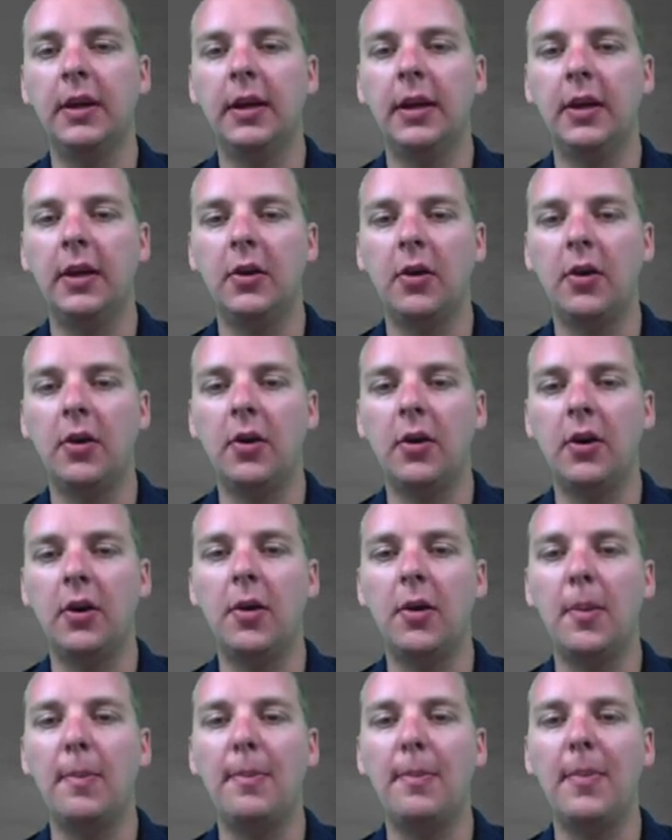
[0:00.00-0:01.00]
and
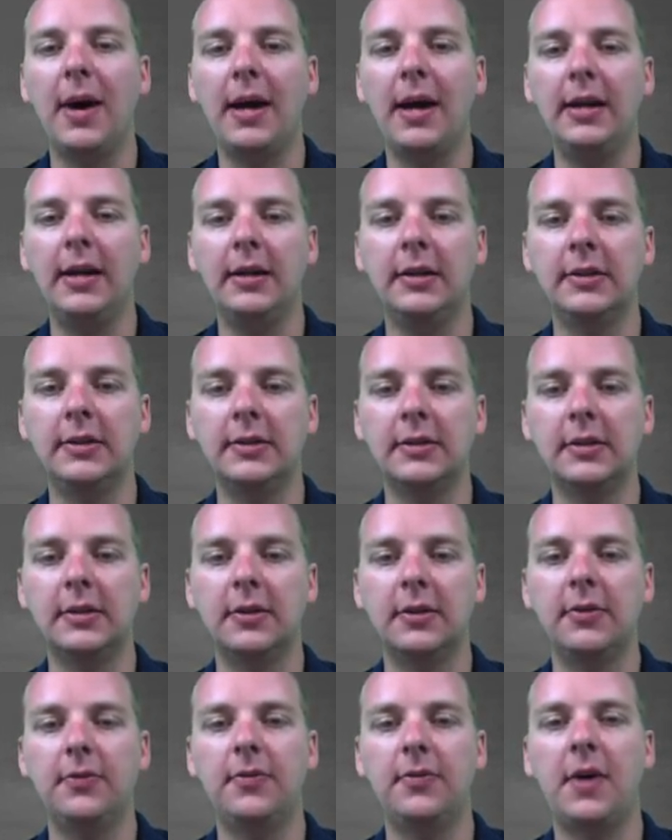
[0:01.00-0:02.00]
R minus
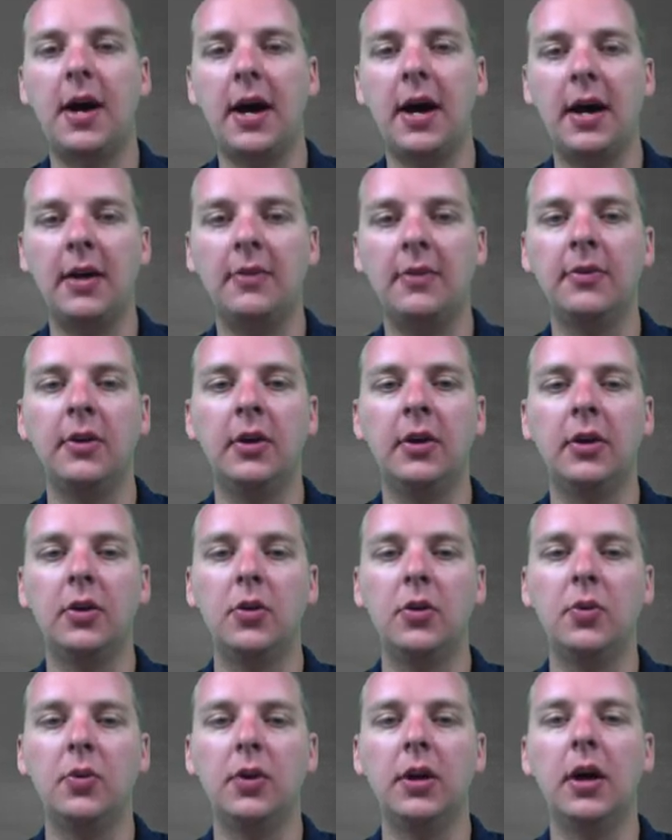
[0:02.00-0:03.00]
five
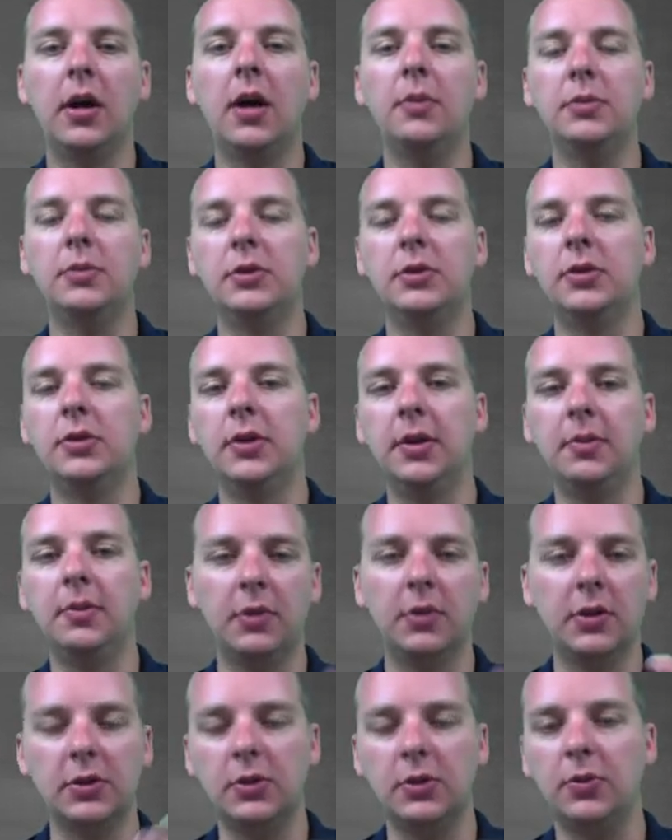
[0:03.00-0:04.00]
going upstream
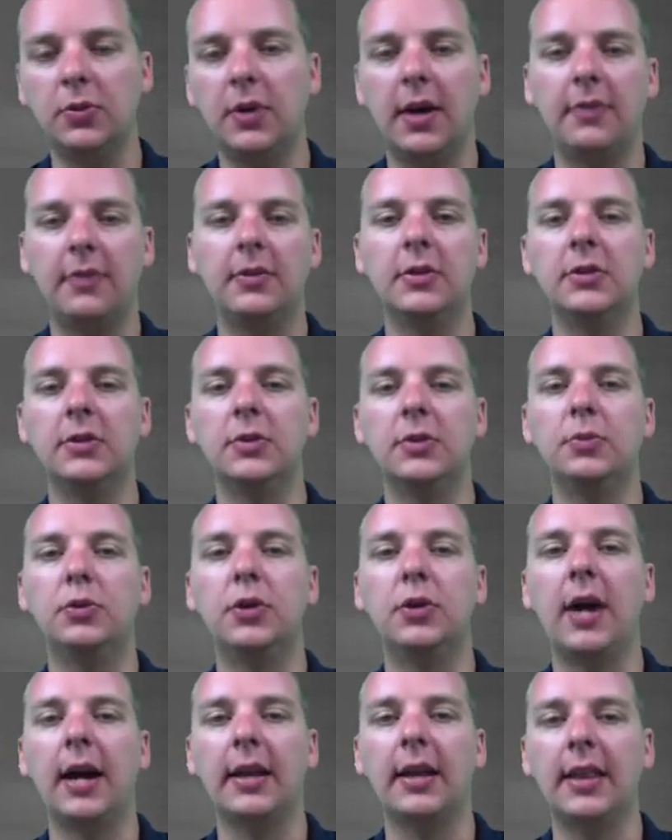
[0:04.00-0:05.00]
because you would have to
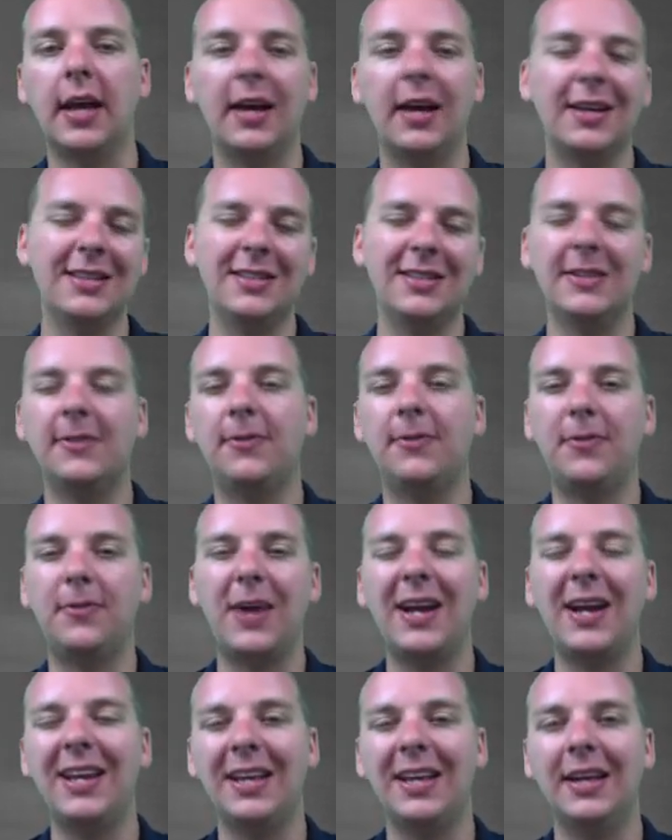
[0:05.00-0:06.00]
subtract that because he's
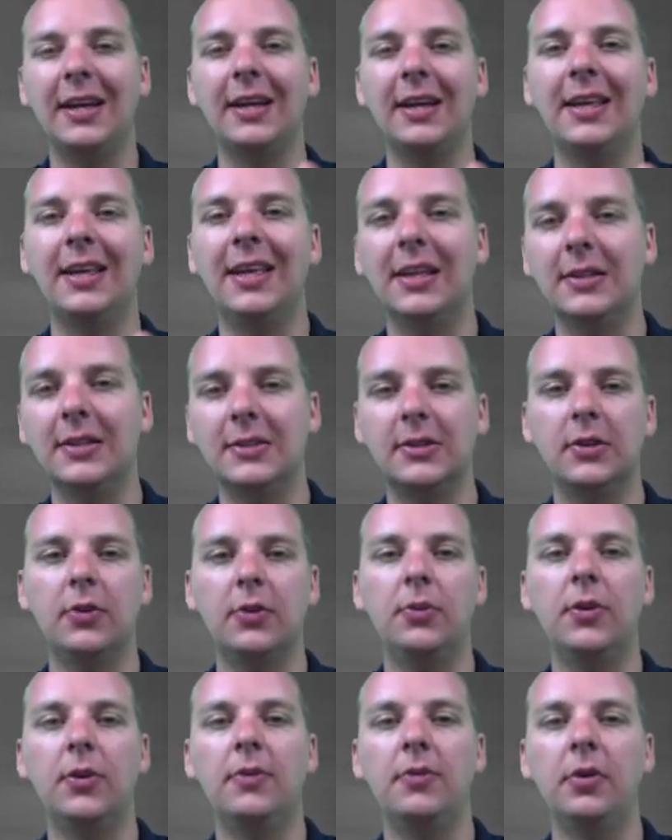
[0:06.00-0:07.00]
fighting against
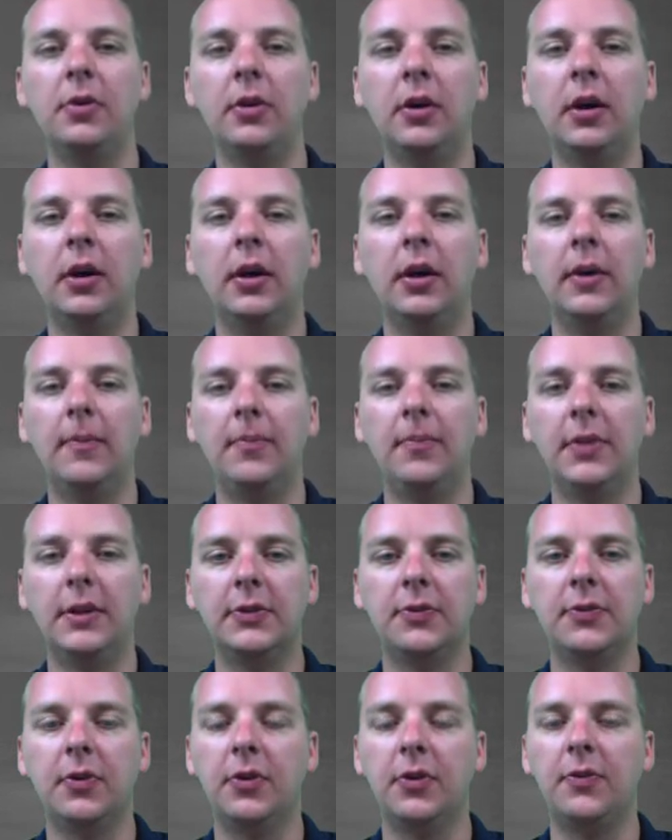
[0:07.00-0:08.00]
the river
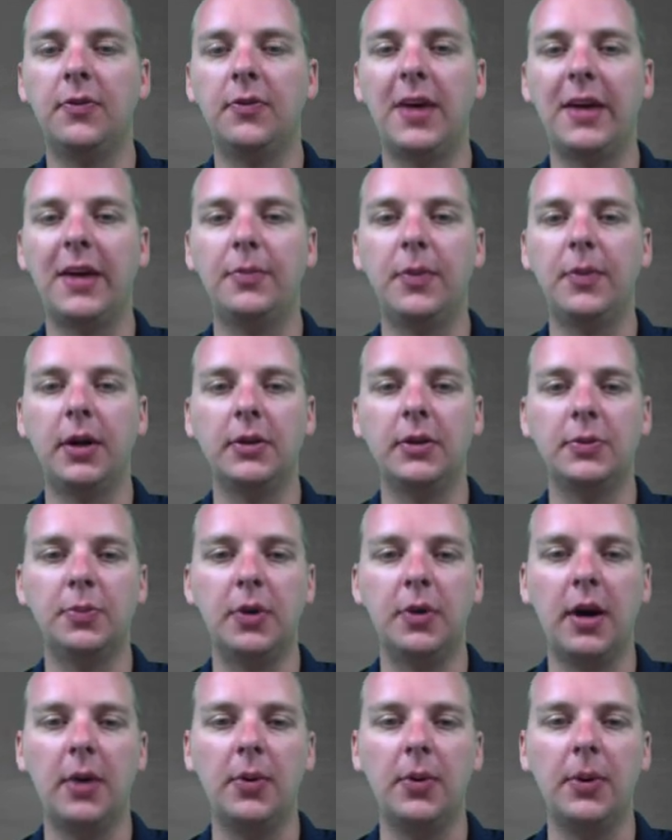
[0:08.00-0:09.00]
that's flowing five miles
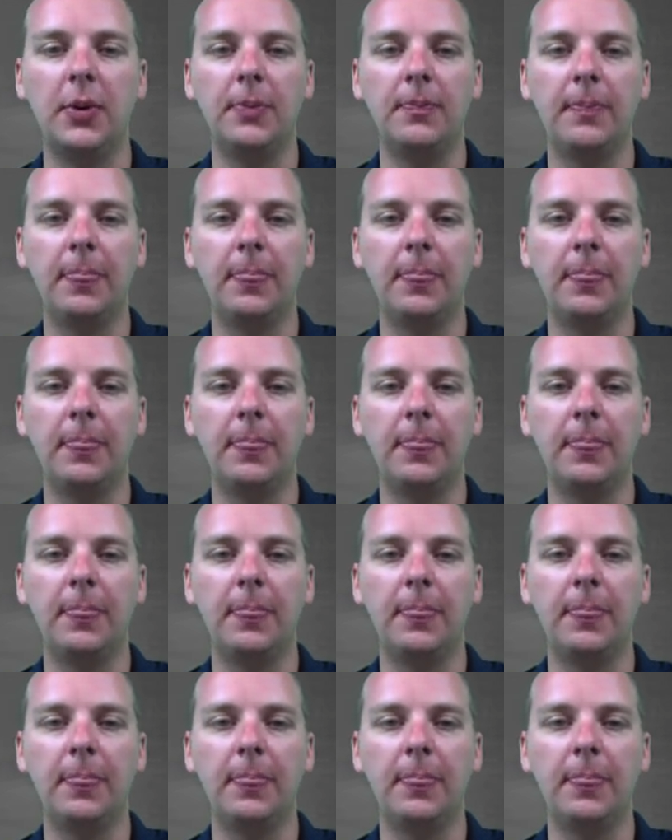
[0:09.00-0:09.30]
per hour.